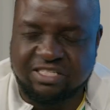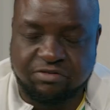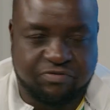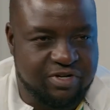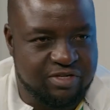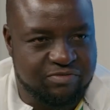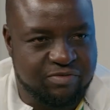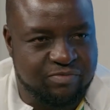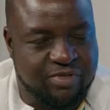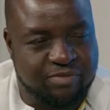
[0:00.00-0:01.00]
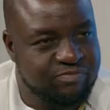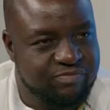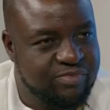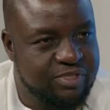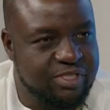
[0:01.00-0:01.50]
different from the
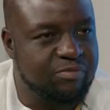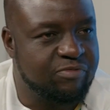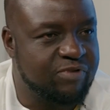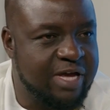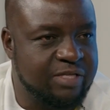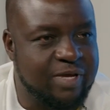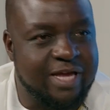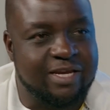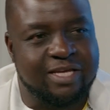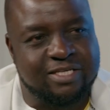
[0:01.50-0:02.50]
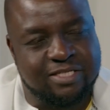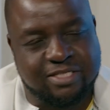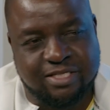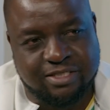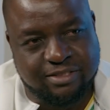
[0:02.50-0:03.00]
team of guys we had last
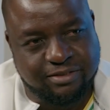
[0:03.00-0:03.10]
season.